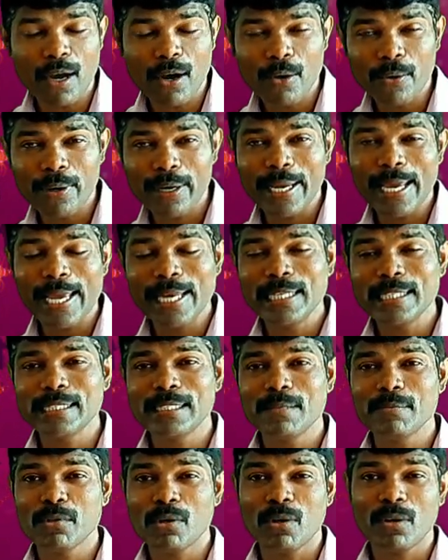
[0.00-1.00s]

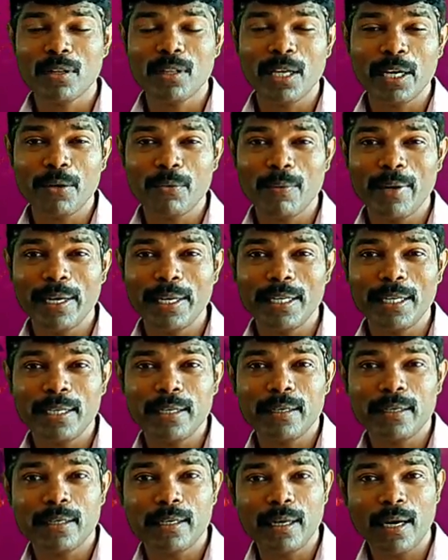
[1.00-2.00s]
organisms or the
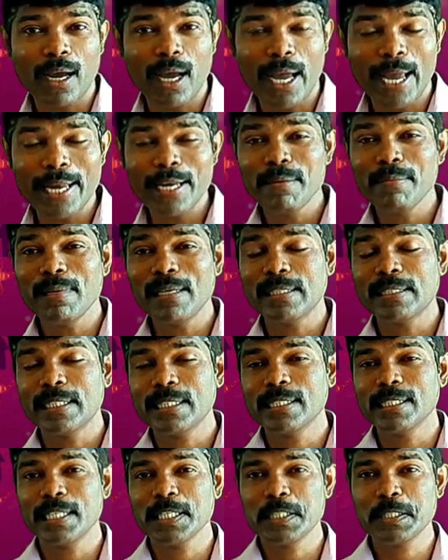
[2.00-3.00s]
aquatic animals
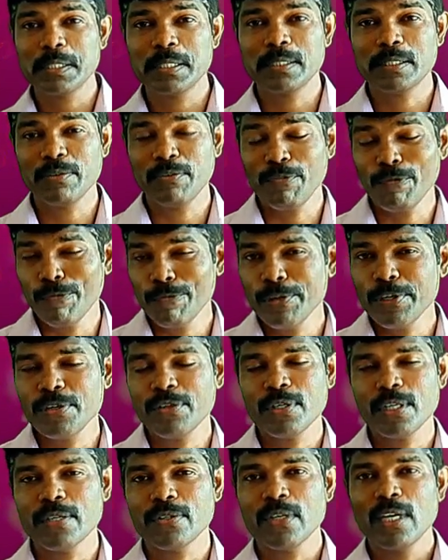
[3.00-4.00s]
such as
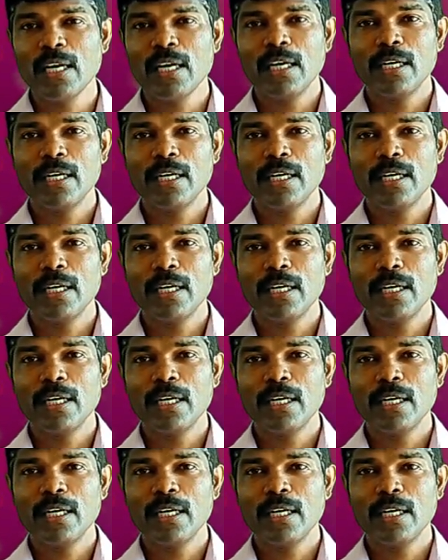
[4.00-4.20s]
fishes.